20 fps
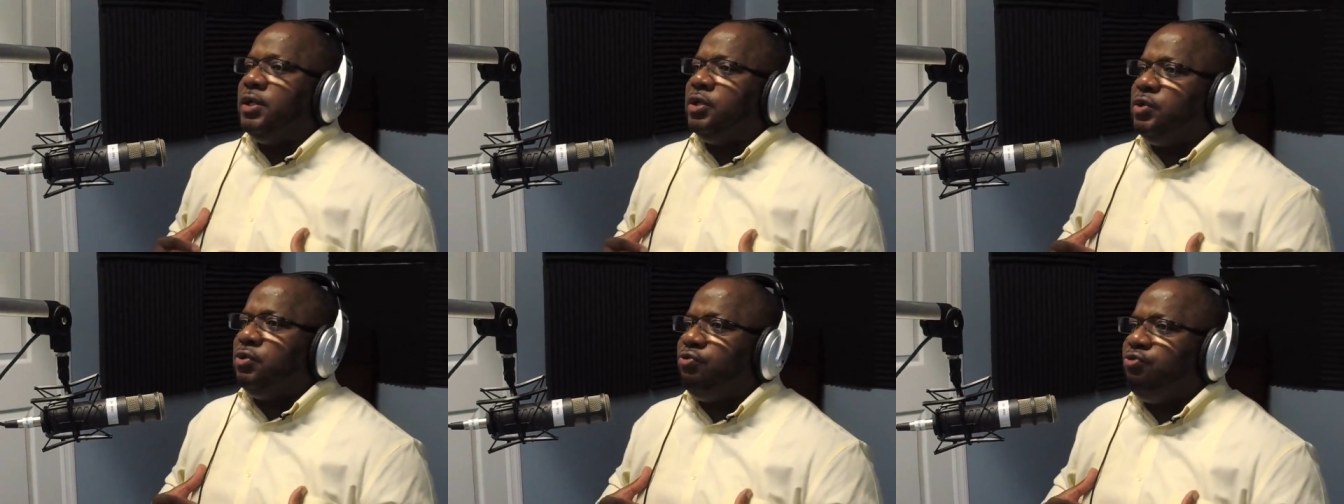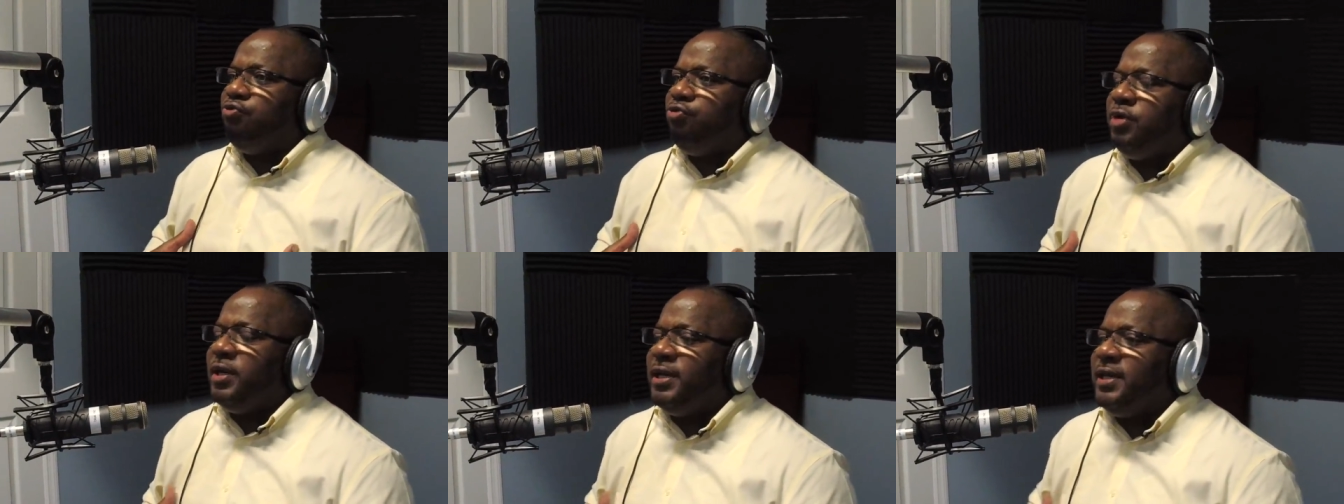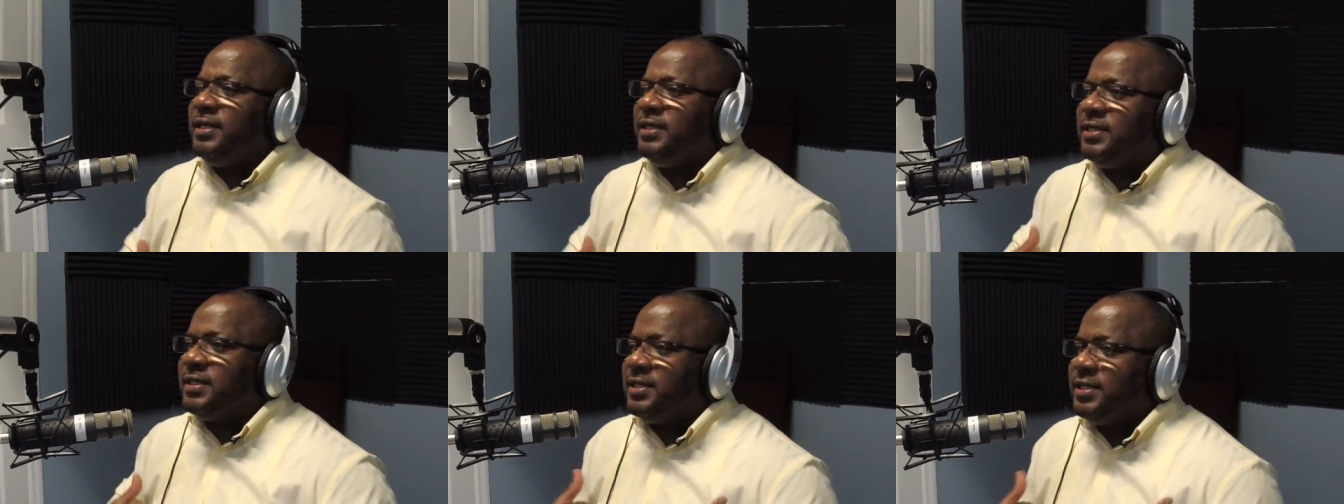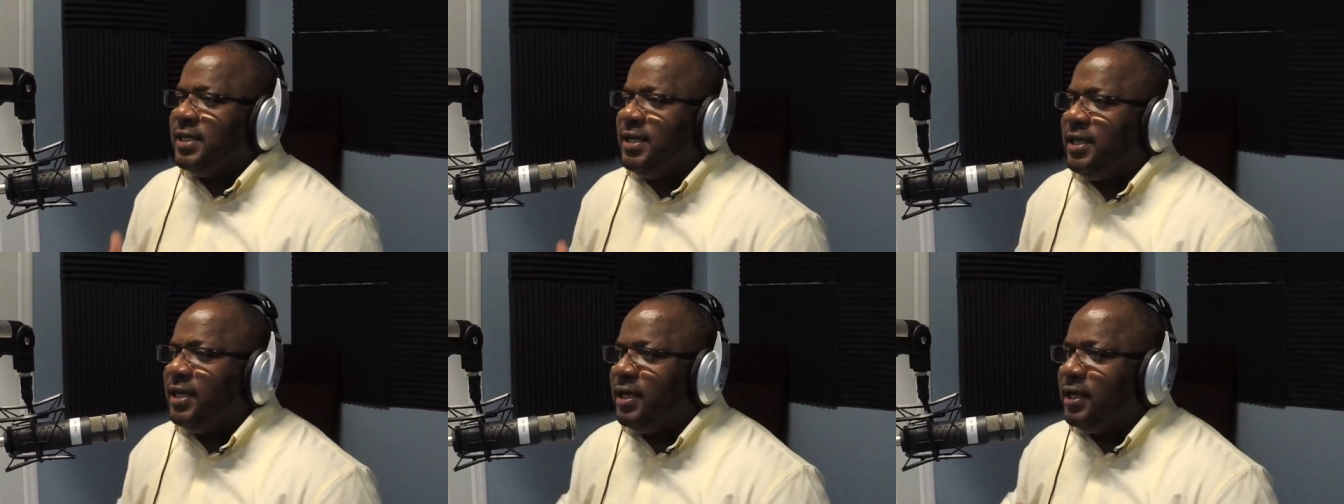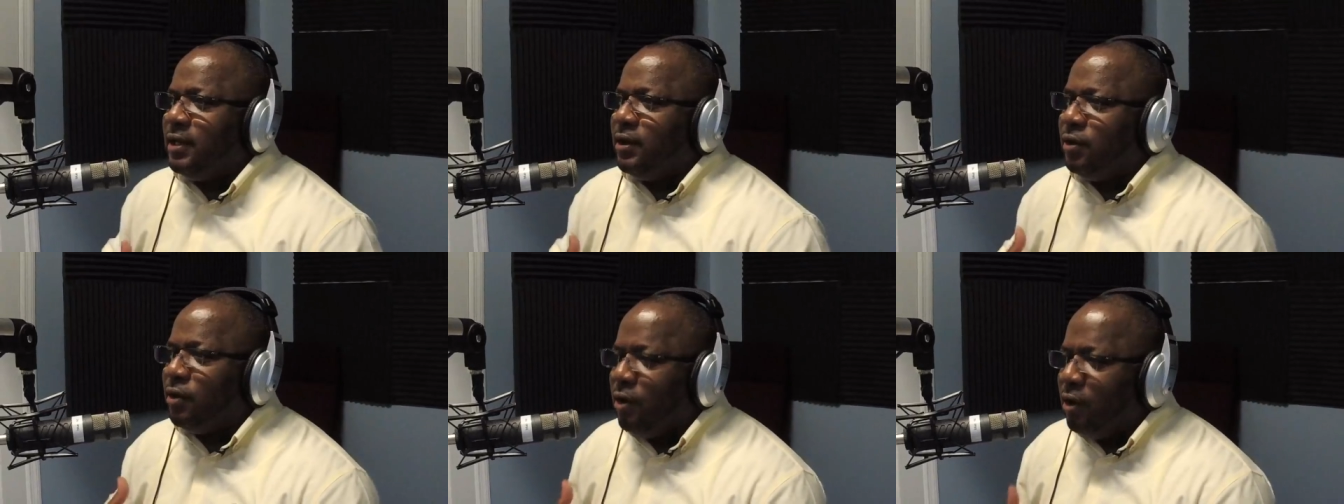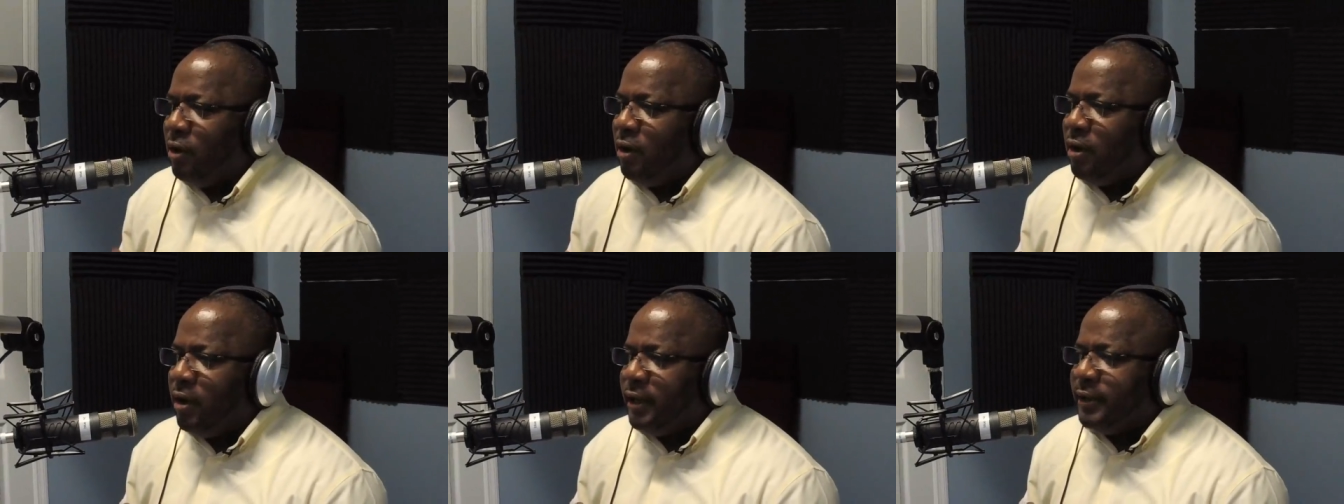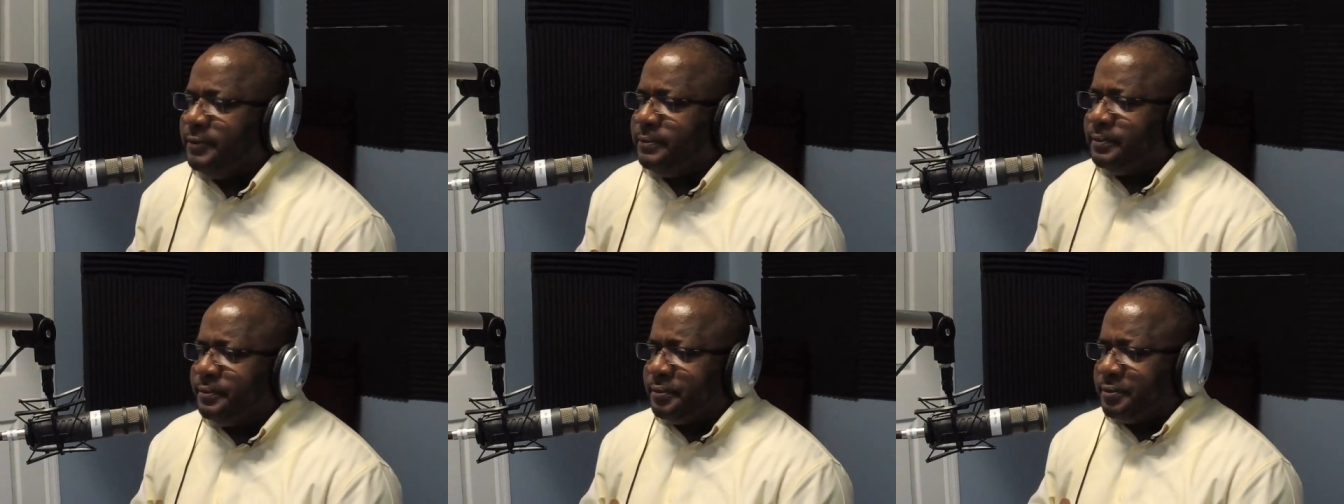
to really seeking God